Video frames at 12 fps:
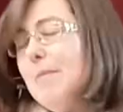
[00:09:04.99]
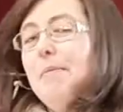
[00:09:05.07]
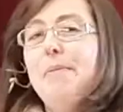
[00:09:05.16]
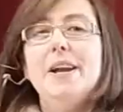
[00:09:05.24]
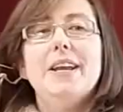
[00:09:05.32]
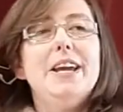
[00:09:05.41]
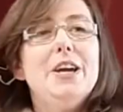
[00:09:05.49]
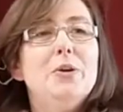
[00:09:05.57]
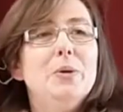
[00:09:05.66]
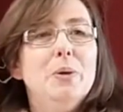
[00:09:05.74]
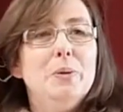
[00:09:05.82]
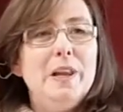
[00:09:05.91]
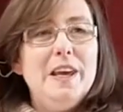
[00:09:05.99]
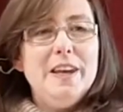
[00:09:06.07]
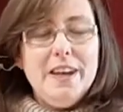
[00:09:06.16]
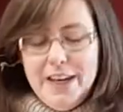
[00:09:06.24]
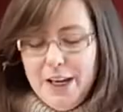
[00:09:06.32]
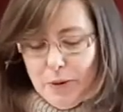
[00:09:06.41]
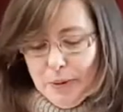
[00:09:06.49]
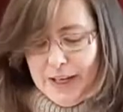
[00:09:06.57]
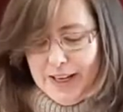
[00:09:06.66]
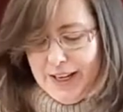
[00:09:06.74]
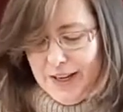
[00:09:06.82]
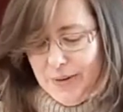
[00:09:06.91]
But
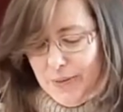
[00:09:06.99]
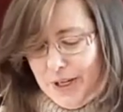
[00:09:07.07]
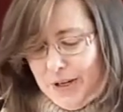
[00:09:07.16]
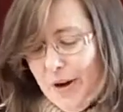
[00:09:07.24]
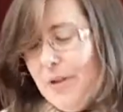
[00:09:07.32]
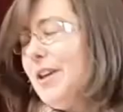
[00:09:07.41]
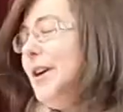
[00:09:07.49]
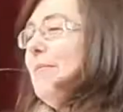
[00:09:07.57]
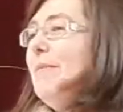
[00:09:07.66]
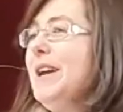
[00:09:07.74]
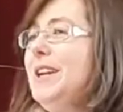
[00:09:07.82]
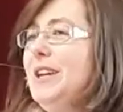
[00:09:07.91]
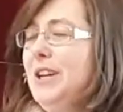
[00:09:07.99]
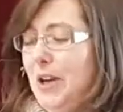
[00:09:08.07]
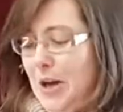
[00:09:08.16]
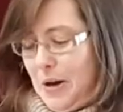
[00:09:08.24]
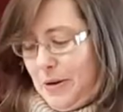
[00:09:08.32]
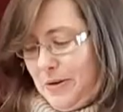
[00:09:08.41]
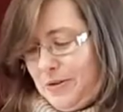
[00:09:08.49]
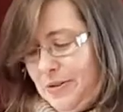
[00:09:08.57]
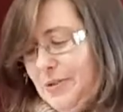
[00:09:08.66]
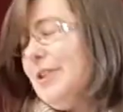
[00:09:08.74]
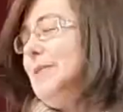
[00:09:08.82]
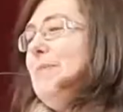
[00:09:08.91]
equally, we know there are many who do
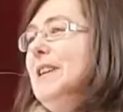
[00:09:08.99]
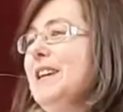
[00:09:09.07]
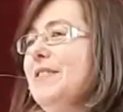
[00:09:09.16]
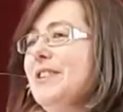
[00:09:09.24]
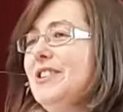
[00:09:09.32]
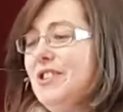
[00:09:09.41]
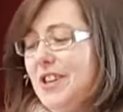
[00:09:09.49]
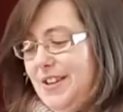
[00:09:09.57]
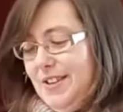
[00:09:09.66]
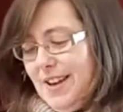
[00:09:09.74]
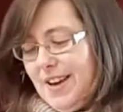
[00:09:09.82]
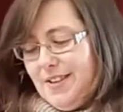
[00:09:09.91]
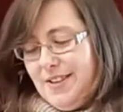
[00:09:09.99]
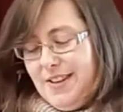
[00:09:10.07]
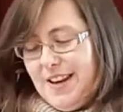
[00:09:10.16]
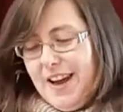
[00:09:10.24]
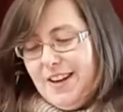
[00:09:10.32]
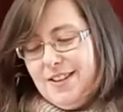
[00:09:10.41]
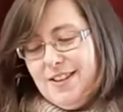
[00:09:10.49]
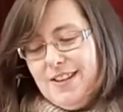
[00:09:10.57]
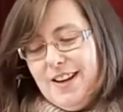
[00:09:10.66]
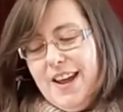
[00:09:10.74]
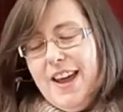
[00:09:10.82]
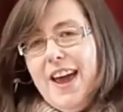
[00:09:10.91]
not believe in Jesus yet.
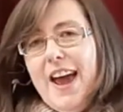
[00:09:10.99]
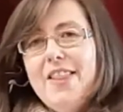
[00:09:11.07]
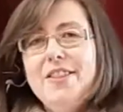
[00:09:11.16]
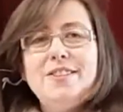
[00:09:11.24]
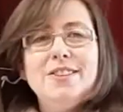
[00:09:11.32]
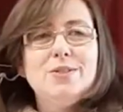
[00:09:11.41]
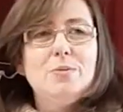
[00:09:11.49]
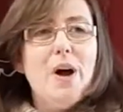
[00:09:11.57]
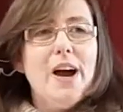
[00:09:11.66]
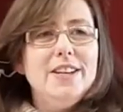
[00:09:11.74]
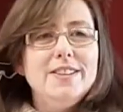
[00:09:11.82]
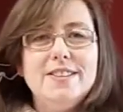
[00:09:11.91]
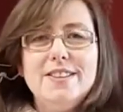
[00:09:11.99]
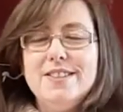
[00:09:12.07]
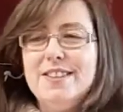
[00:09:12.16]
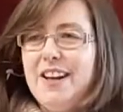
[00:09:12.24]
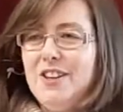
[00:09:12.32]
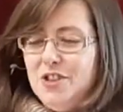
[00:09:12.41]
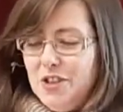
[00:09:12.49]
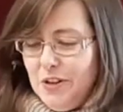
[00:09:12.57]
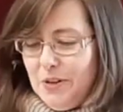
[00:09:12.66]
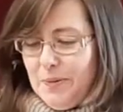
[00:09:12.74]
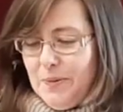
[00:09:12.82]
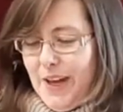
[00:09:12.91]
And this is why it is
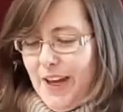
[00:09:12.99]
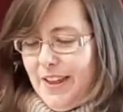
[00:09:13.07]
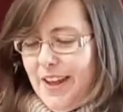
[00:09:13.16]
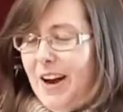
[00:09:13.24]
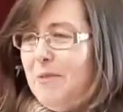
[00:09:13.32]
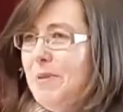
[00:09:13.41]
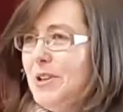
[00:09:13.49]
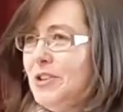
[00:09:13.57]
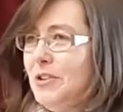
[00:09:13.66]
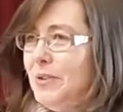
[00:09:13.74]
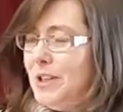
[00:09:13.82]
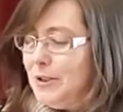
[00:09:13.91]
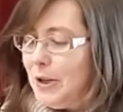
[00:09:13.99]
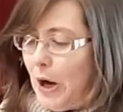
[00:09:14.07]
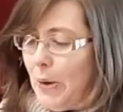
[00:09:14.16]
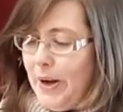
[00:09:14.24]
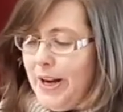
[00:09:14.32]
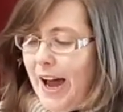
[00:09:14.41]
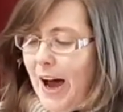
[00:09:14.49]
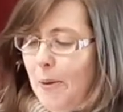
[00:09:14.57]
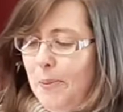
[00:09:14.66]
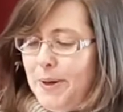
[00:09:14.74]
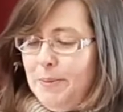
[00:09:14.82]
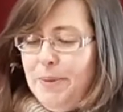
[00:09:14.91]
essential that our missionaries go and
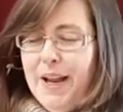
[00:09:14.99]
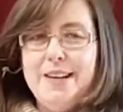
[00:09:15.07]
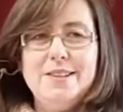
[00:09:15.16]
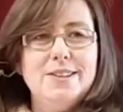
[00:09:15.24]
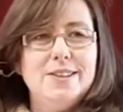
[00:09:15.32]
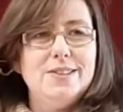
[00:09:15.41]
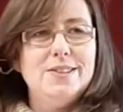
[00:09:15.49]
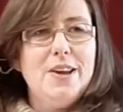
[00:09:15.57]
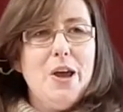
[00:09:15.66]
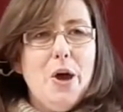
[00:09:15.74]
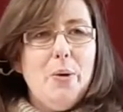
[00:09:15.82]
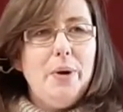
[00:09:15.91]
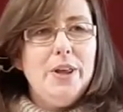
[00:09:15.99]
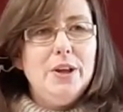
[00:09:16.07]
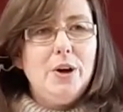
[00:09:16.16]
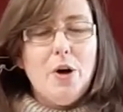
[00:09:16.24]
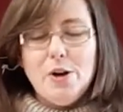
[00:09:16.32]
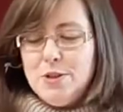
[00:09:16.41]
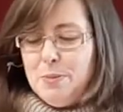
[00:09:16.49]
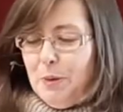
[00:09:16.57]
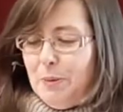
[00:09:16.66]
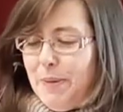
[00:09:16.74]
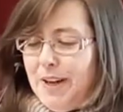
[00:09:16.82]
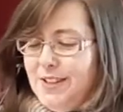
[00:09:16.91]
help in places where the gospel
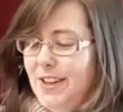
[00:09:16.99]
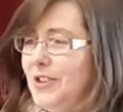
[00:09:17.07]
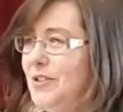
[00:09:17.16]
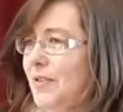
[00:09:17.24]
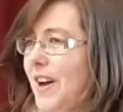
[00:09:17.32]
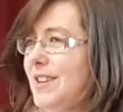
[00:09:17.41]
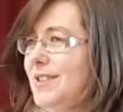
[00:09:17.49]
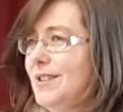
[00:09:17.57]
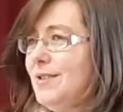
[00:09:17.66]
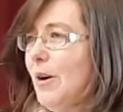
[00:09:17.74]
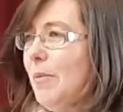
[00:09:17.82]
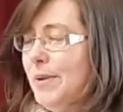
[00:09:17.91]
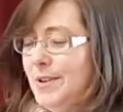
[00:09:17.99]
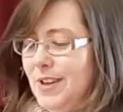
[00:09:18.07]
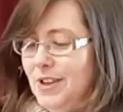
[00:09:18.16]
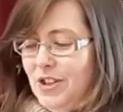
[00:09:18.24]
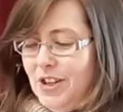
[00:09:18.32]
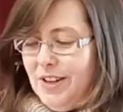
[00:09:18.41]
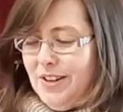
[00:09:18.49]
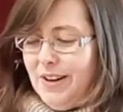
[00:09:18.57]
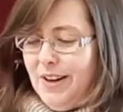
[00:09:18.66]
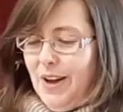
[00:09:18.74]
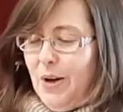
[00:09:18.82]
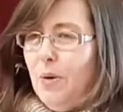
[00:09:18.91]
message faces
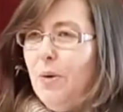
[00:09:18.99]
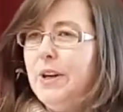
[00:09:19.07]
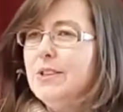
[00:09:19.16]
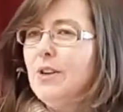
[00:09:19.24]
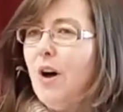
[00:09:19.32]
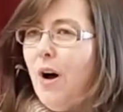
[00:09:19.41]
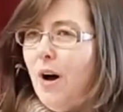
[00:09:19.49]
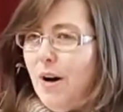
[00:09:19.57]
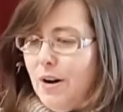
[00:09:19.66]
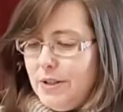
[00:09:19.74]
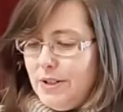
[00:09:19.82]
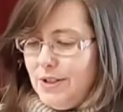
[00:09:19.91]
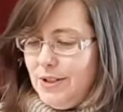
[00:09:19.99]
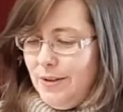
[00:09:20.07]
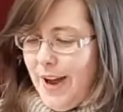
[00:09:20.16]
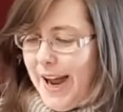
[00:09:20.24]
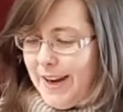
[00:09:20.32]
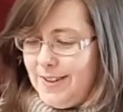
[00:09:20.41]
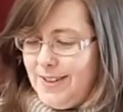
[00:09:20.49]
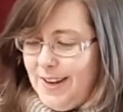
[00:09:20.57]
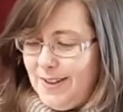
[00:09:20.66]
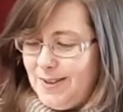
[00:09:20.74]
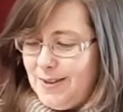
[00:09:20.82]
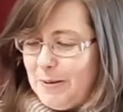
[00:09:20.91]
opposition or is hard to
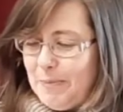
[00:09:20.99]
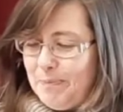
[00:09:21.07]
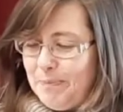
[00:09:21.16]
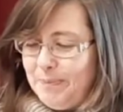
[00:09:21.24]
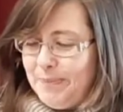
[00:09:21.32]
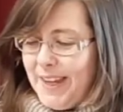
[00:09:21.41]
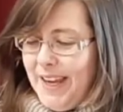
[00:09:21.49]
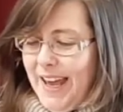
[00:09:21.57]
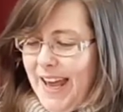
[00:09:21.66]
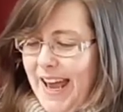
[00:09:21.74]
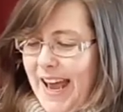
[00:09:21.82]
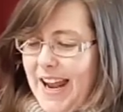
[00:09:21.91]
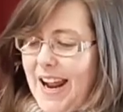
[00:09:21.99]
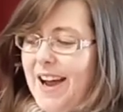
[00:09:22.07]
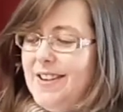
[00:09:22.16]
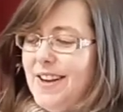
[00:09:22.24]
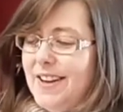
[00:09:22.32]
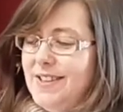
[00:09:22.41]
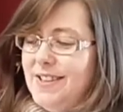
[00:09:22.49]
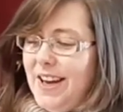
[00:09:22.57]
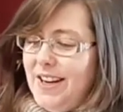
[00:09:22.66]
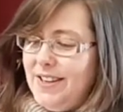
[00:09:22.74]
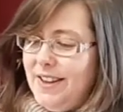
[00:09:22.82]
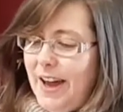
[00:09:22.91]
access. And as I
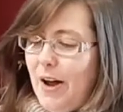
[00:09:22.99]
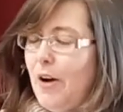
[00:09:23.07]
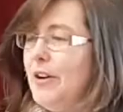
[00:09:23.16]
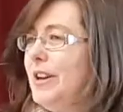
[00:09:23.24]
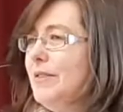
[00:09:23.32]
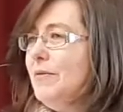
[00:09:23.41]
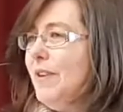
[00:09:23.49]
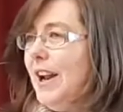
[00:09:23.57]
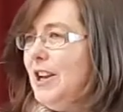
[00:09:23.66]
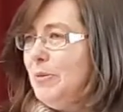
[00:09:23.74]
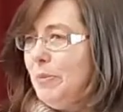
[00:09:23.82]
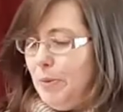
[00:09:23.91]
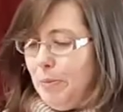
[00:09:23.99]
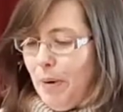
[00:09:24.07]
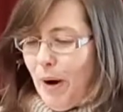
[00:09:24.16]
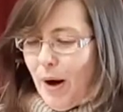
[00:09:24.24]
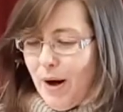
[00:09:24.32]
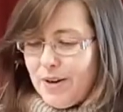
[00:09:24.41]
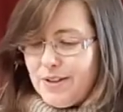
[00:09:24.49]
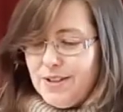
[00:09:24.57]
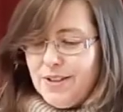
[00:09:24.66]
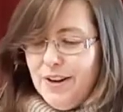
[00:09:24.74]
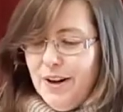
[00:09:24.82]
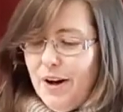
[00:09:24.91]
said, they are an invaluable part
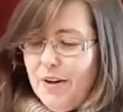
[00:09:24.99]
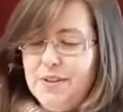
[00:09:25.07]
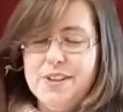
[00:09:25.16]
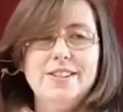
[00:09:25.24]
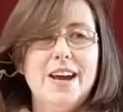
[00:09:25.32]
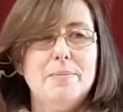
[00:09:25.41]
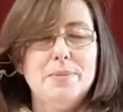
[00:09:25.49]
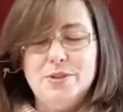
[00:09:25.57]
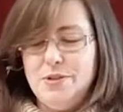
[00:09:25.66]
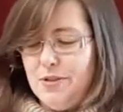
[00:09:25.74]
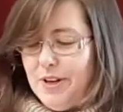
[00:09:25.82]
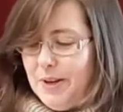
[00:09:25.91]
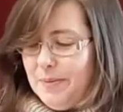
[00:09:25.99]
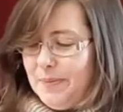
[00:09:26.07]
of the tapestry.